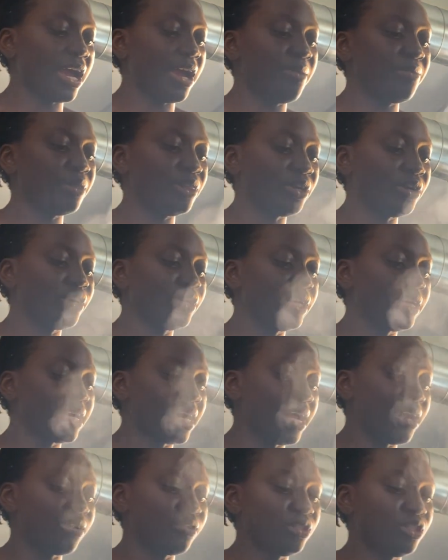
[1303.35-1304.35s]
I'm learning
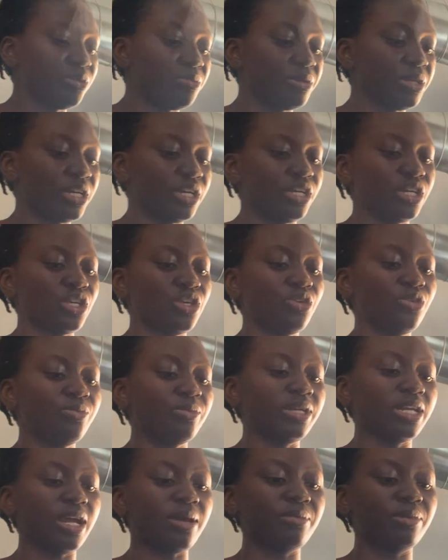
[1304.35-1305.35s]
how to be a
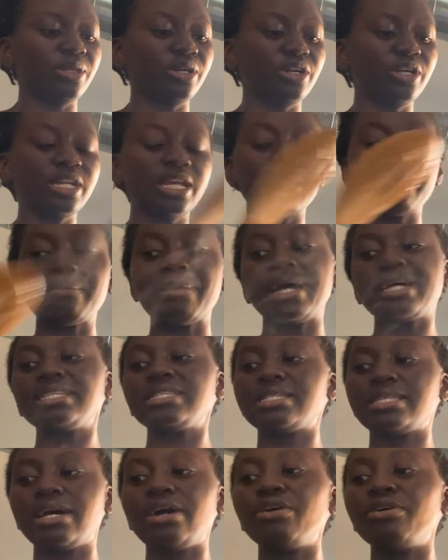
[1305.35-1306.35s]
human. I'm learning
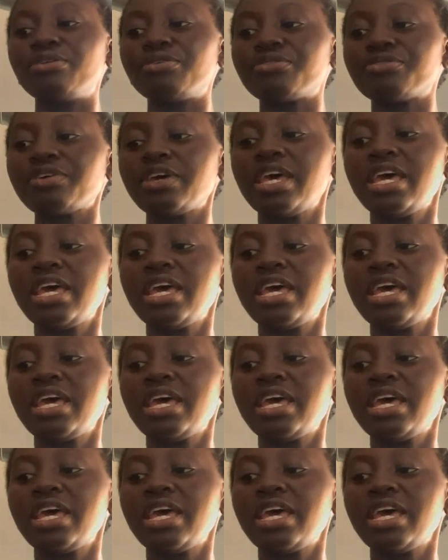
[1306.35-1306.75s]
myself.